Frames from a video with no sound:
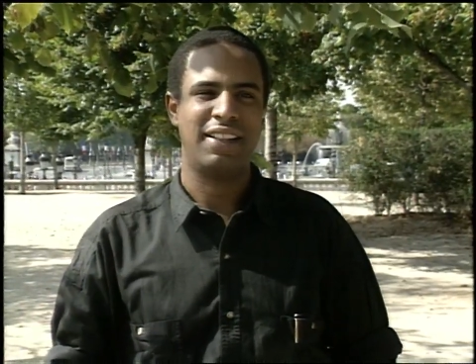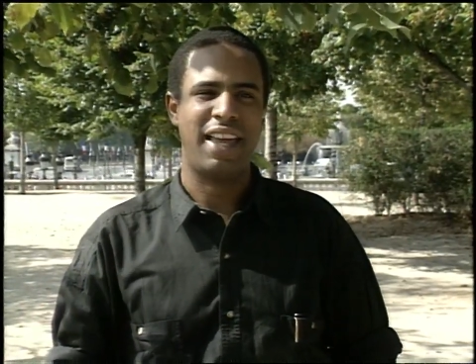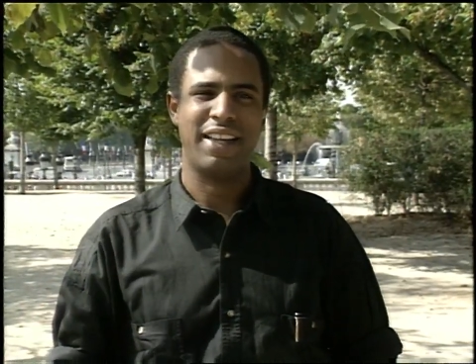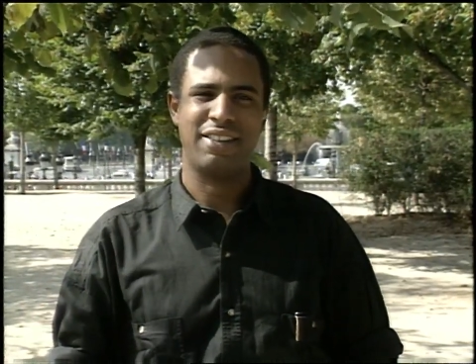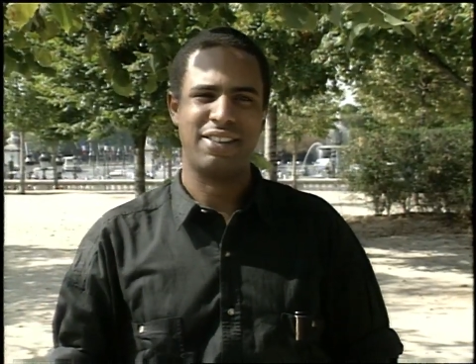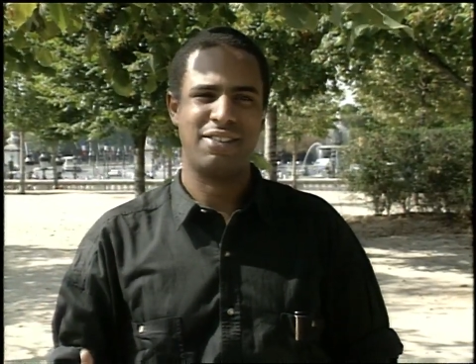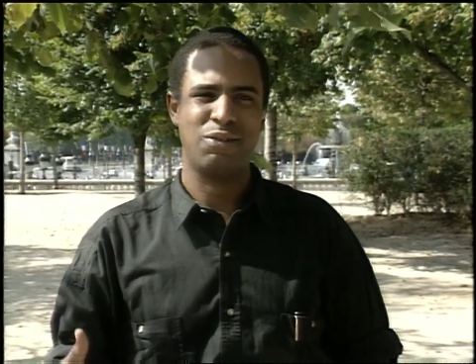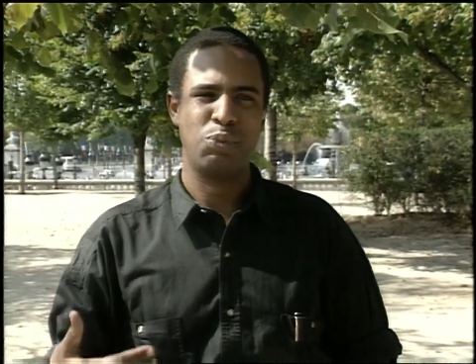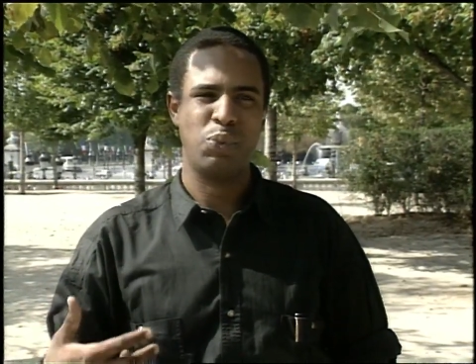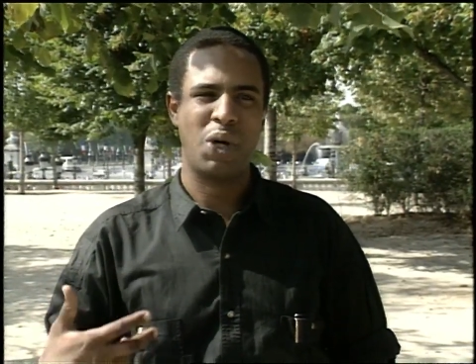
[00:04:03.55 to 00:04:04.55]
And
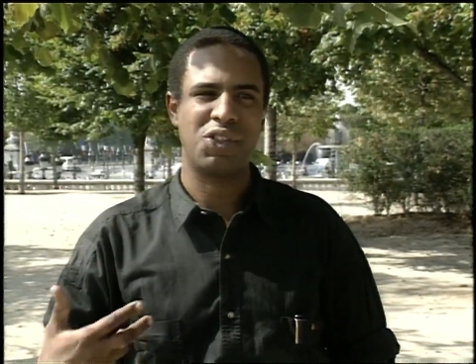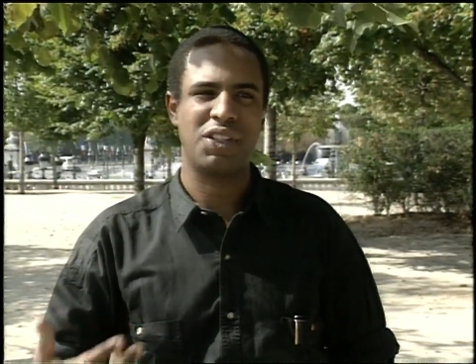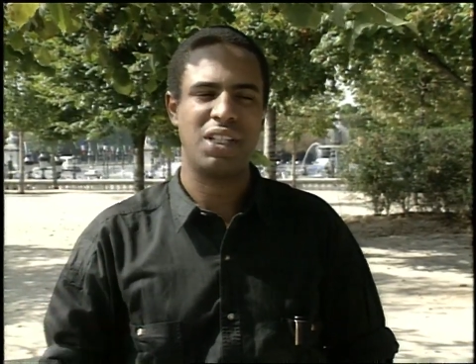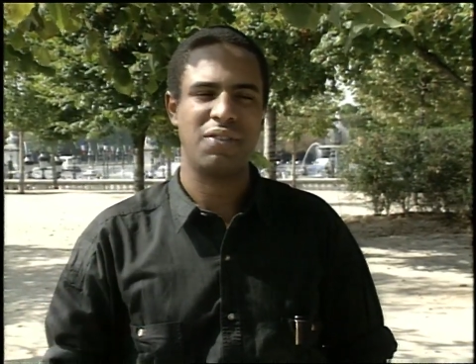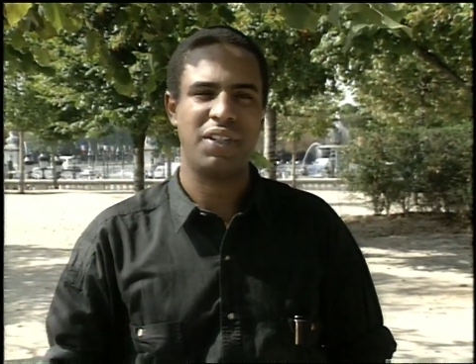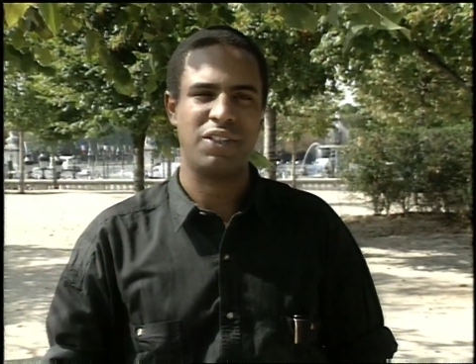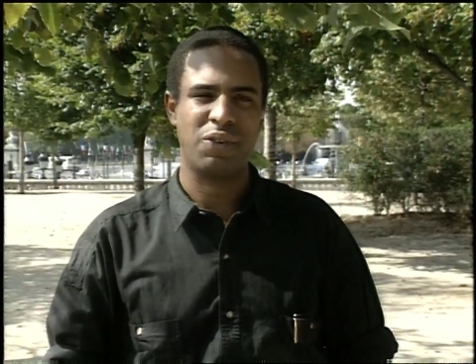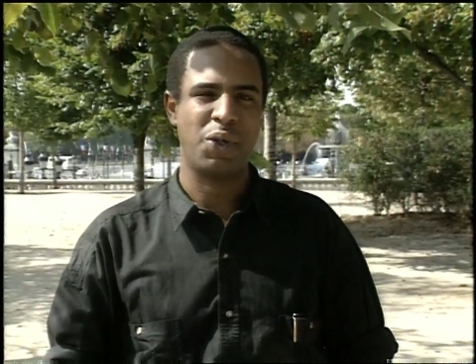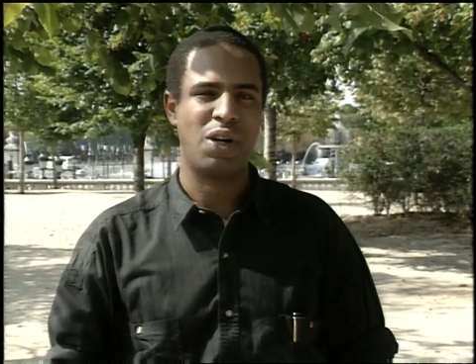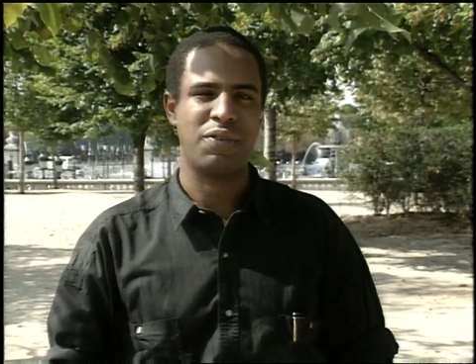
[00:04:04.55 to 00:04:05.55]
watching TV is
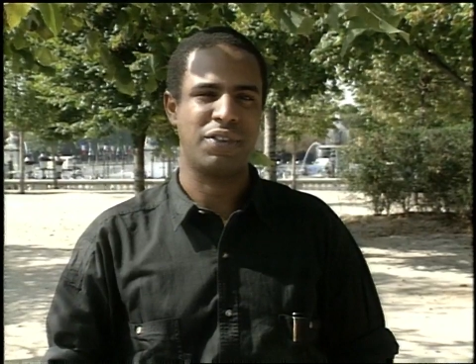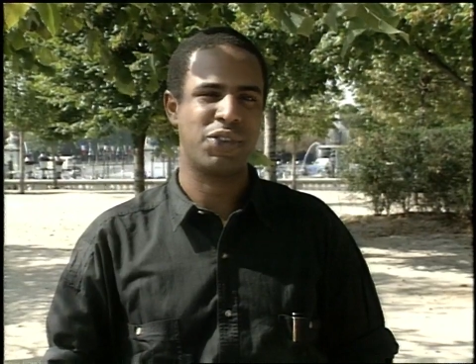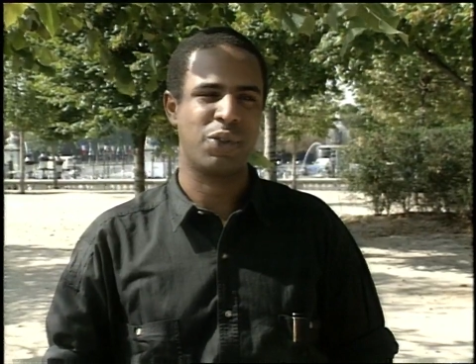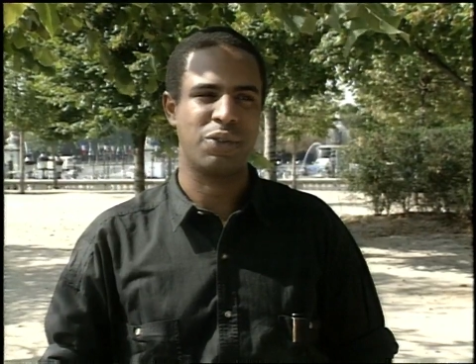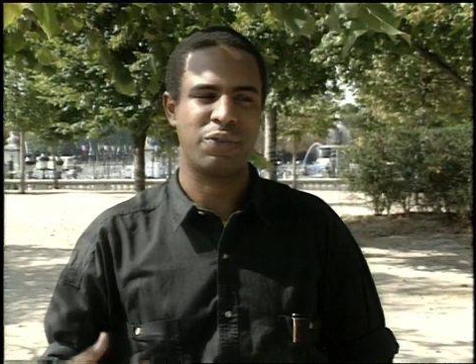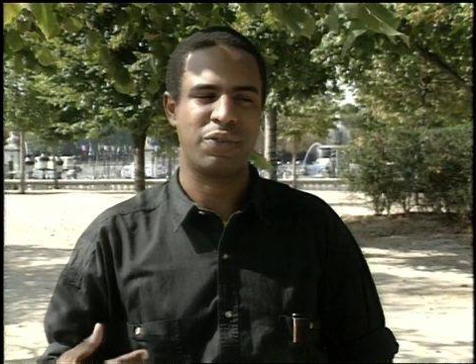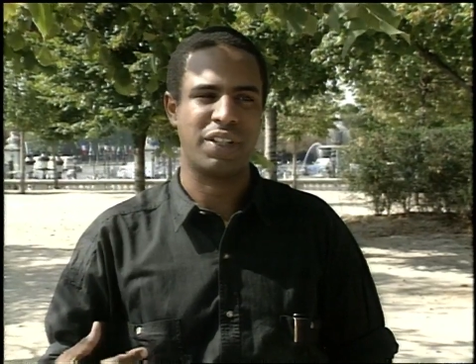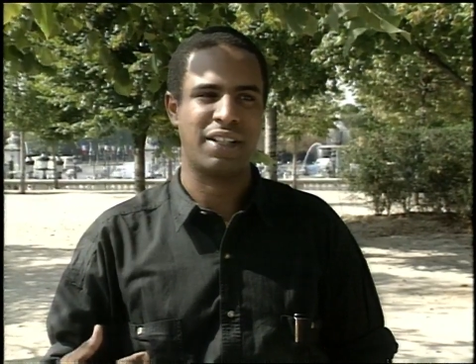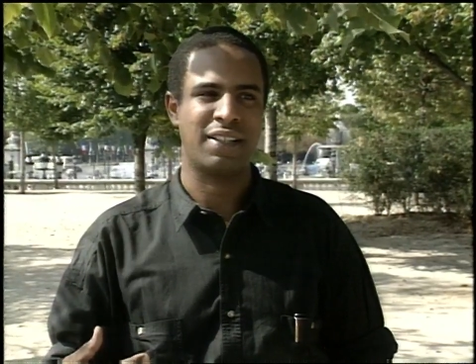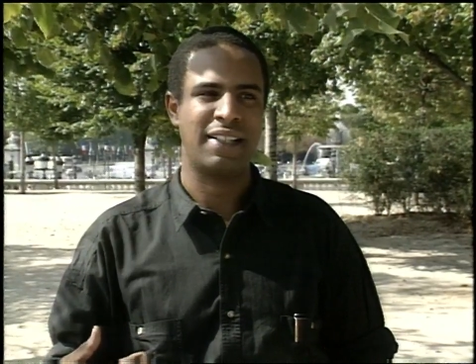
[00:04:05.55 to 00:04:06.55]
very often sort of
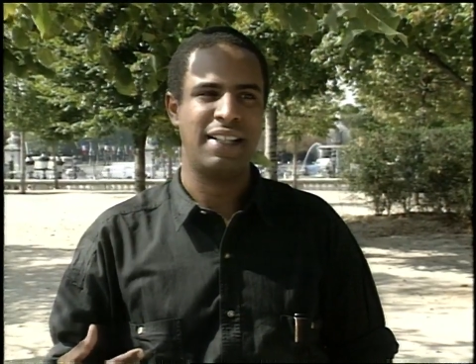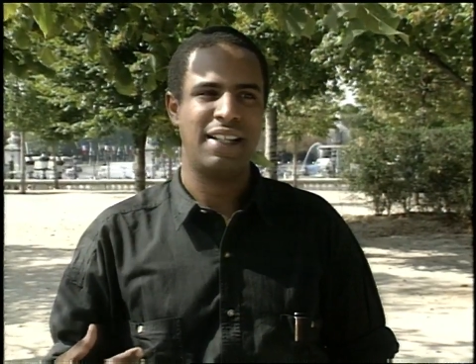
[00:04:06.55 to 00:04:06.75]
uh,